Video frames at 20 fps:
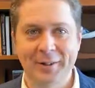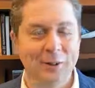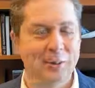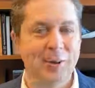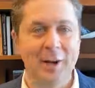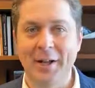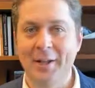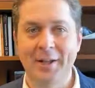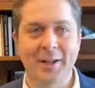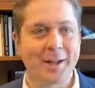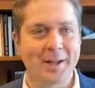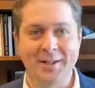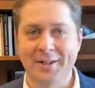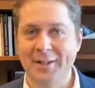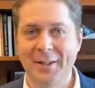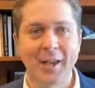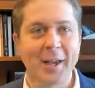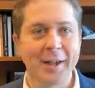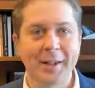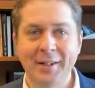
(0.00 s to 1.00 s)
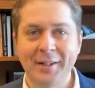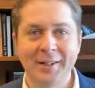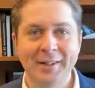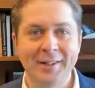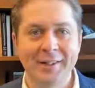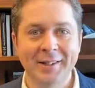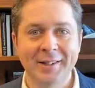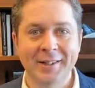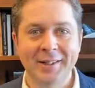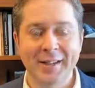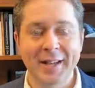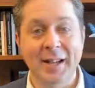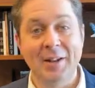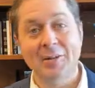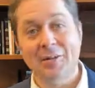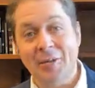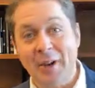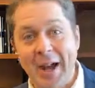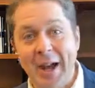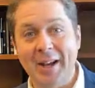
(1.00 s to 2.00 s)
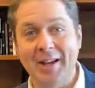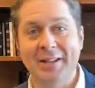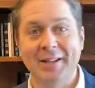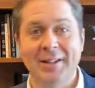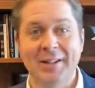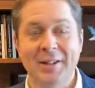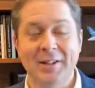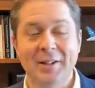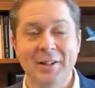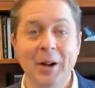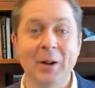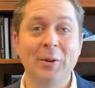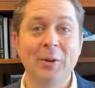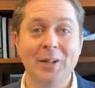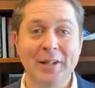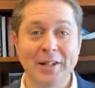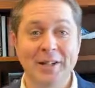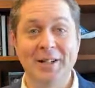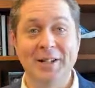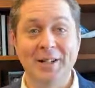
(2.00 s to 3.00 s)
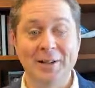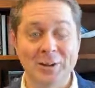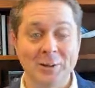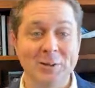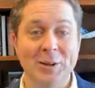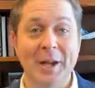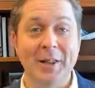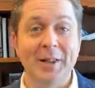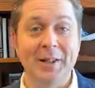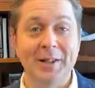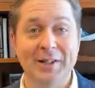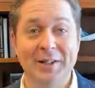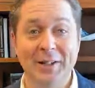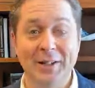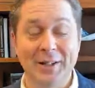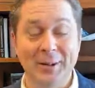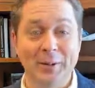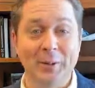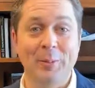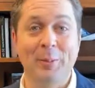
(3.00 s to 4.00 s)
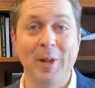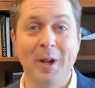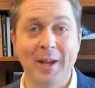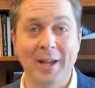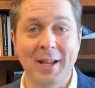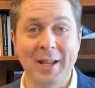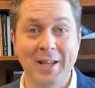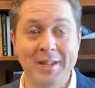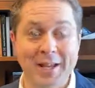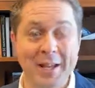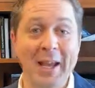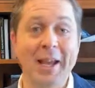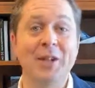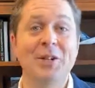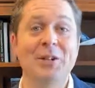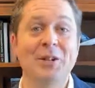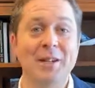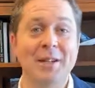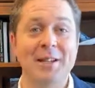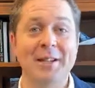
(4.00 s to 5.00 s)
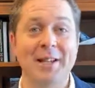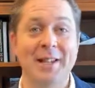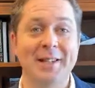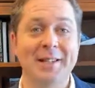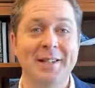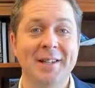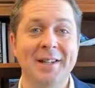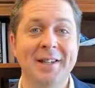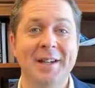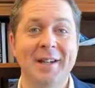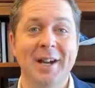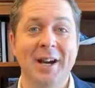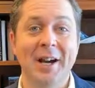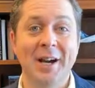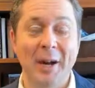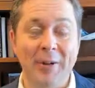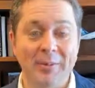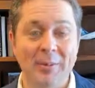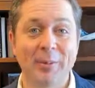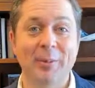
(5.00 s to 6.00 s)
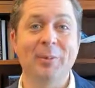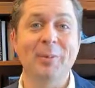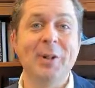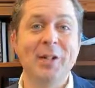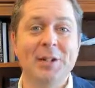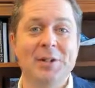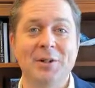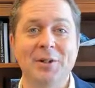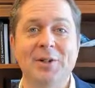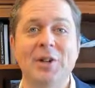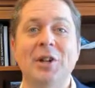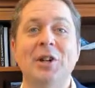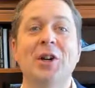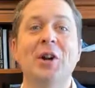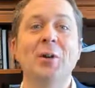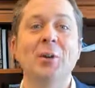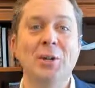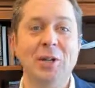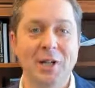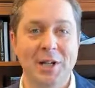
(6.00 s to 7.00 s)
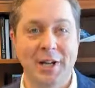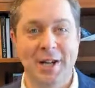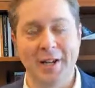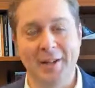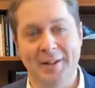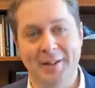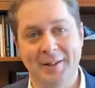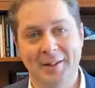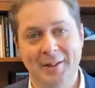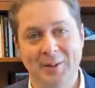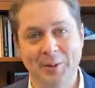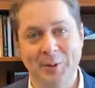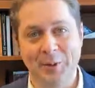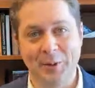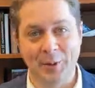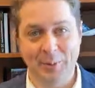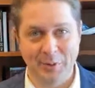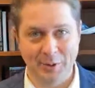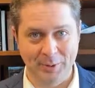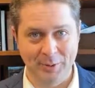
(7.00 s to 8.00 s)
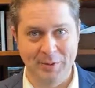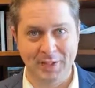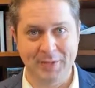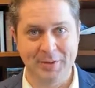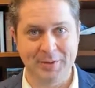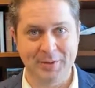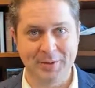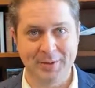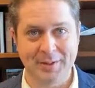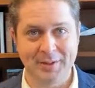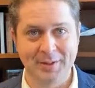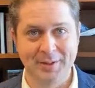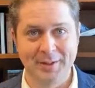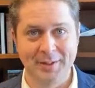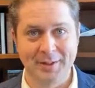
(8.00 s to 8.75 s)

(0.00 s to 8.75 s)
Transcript: the rail lines then. In fact, not only did he do nothing to clear the blockades, he actually sent a government minister to negotiate with the protesters.